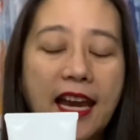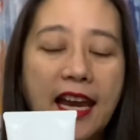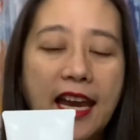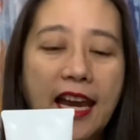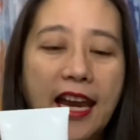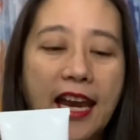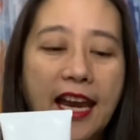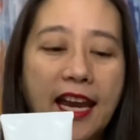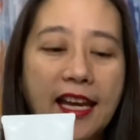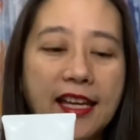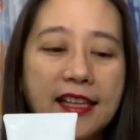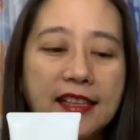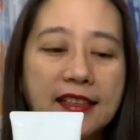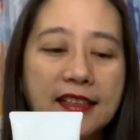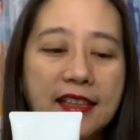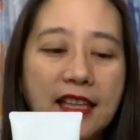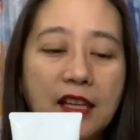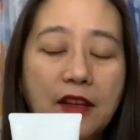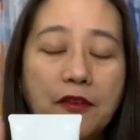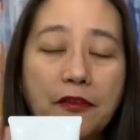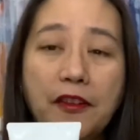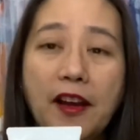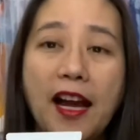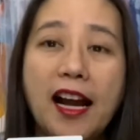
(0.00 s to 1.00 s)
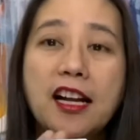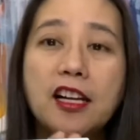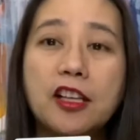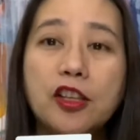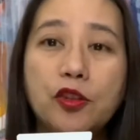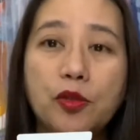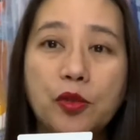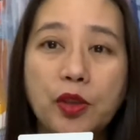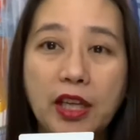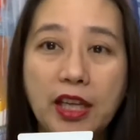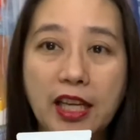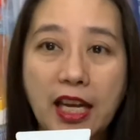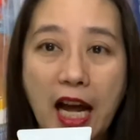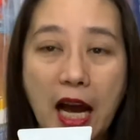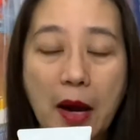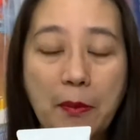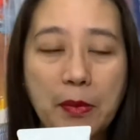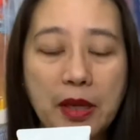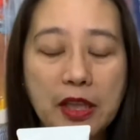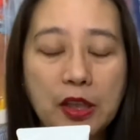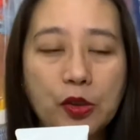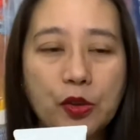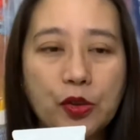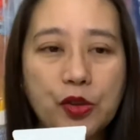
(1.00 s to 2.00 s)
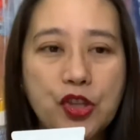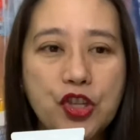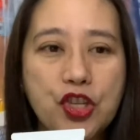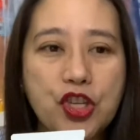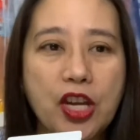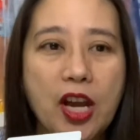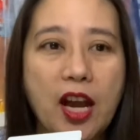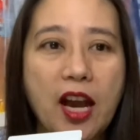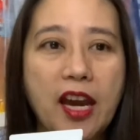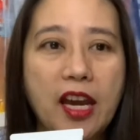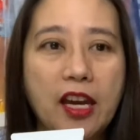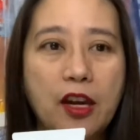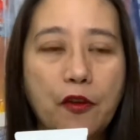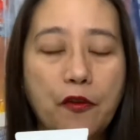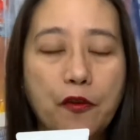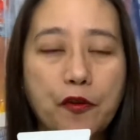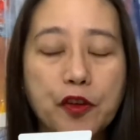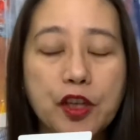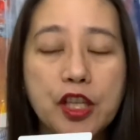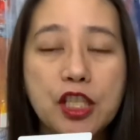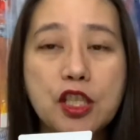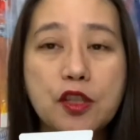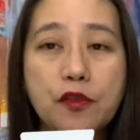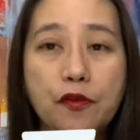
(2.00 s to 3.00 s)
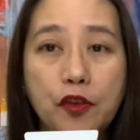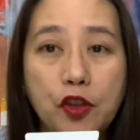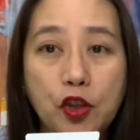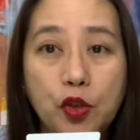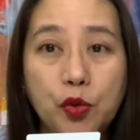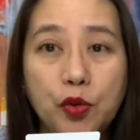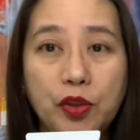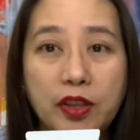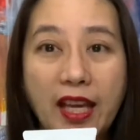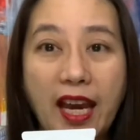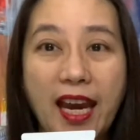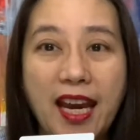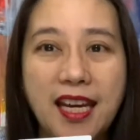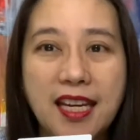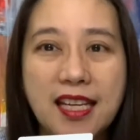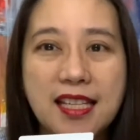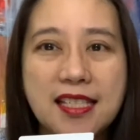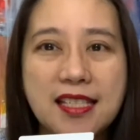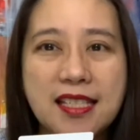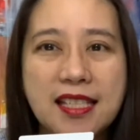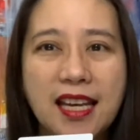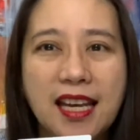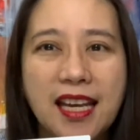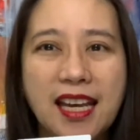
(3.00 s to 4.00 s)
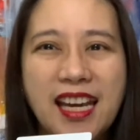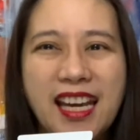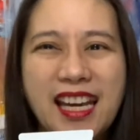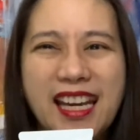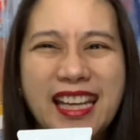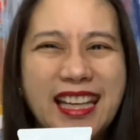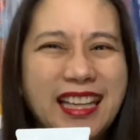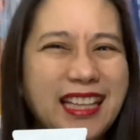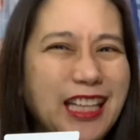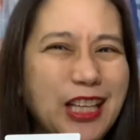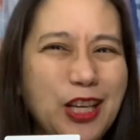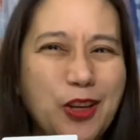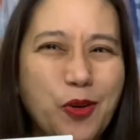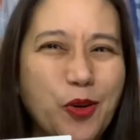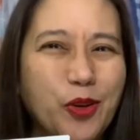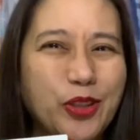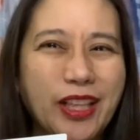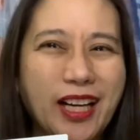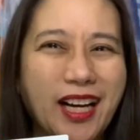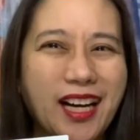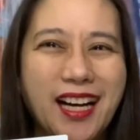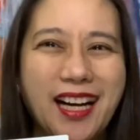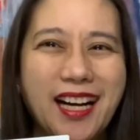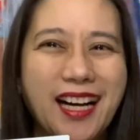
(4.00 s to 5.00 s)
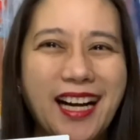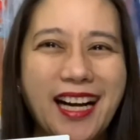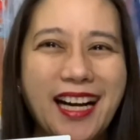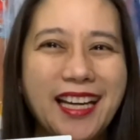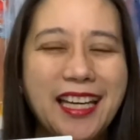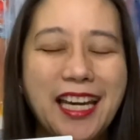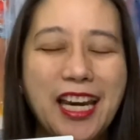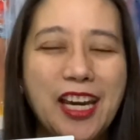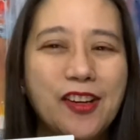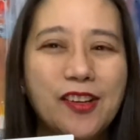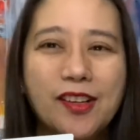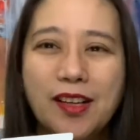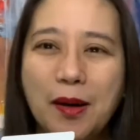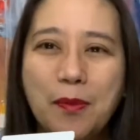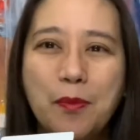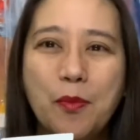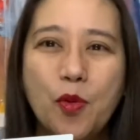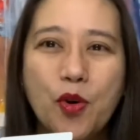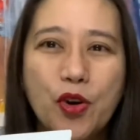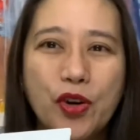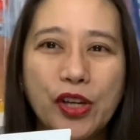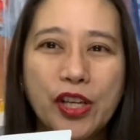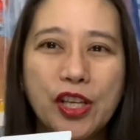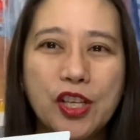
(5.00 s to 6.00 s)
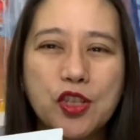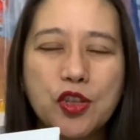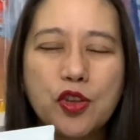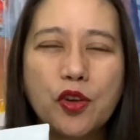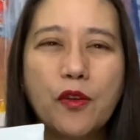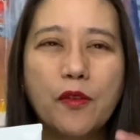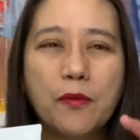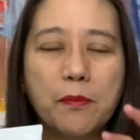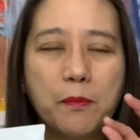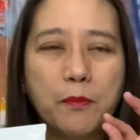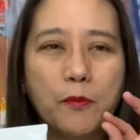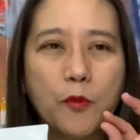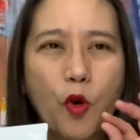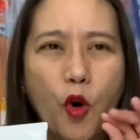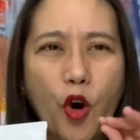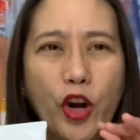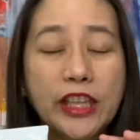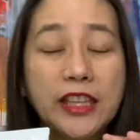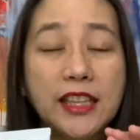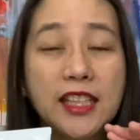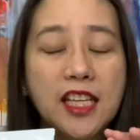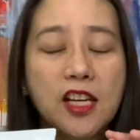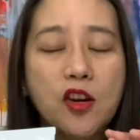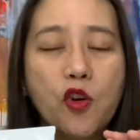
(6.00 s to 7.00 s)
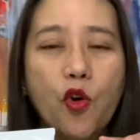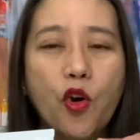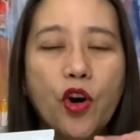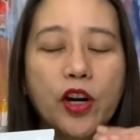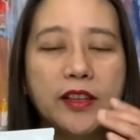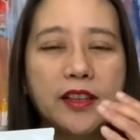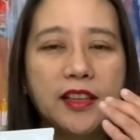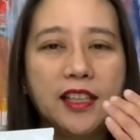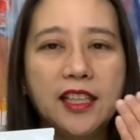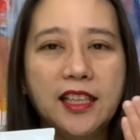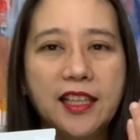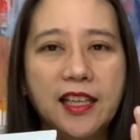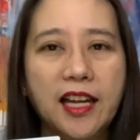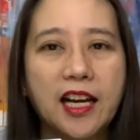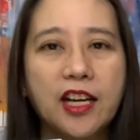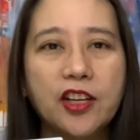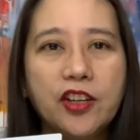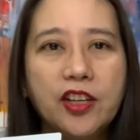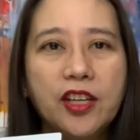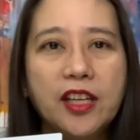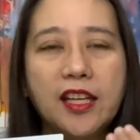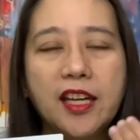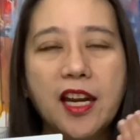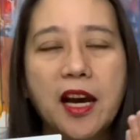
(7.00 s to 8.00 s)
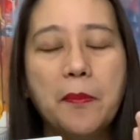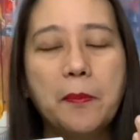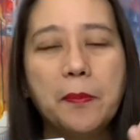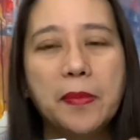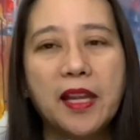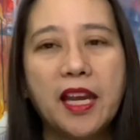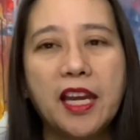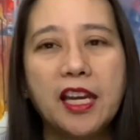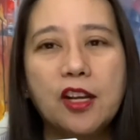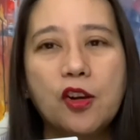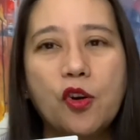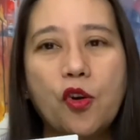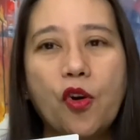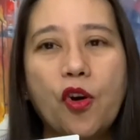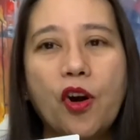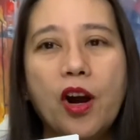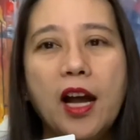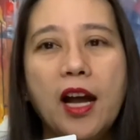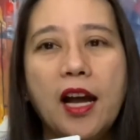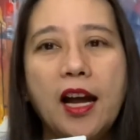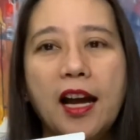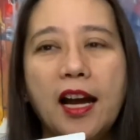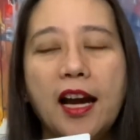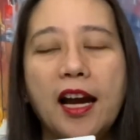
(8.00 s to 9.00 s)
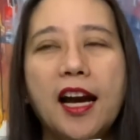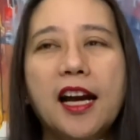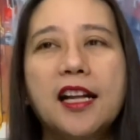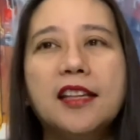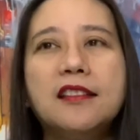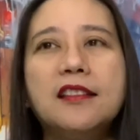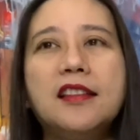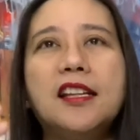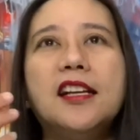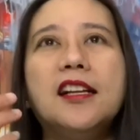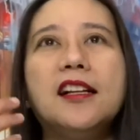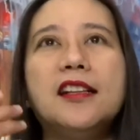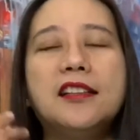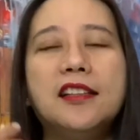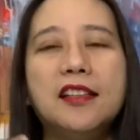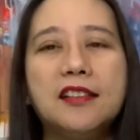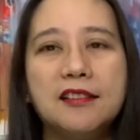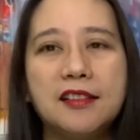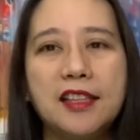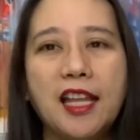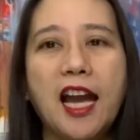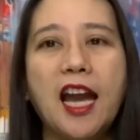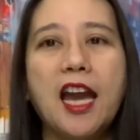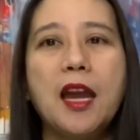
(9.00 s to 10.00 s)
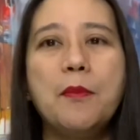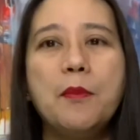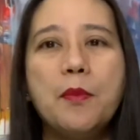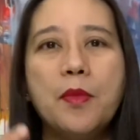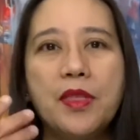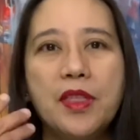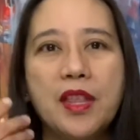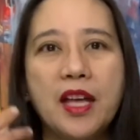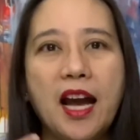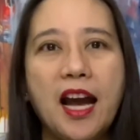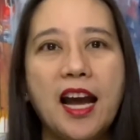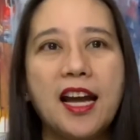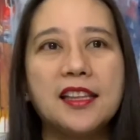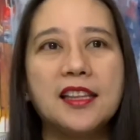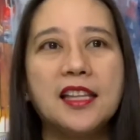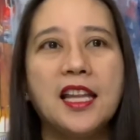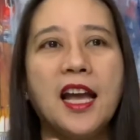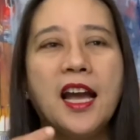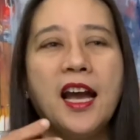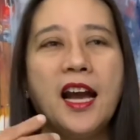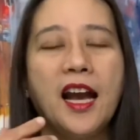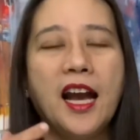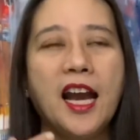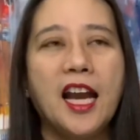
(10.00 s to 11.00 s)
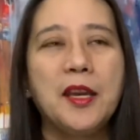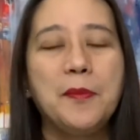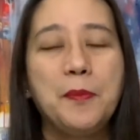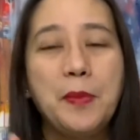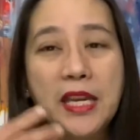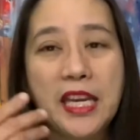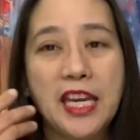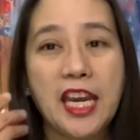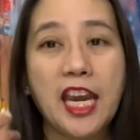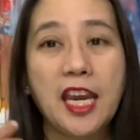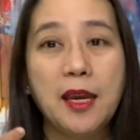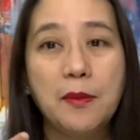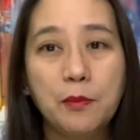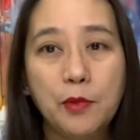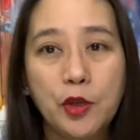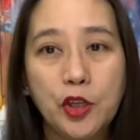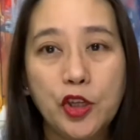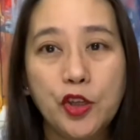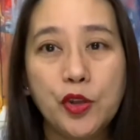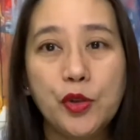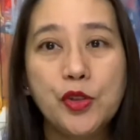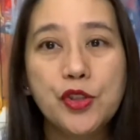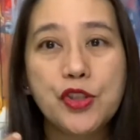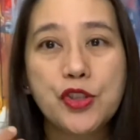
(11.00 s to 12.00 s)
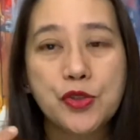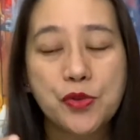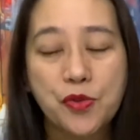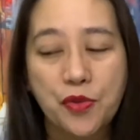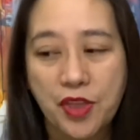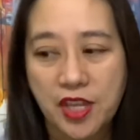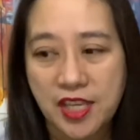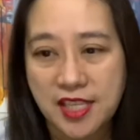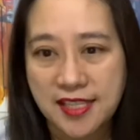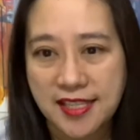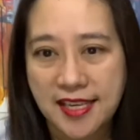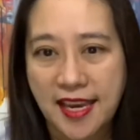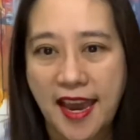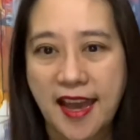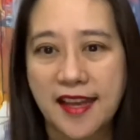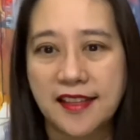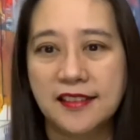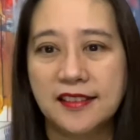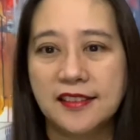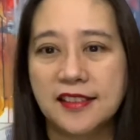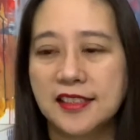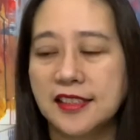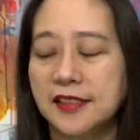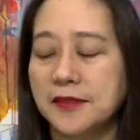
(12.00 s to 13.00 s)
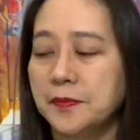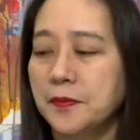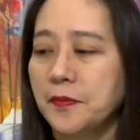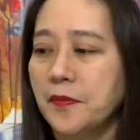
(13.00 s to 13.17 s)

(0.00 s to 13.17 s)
And in fact, nung ginamit ko siya in first few days, hindi ko nakakaya yung amoy. So, konting-konti lang yung na-apply ko until the time that I became used to the scent.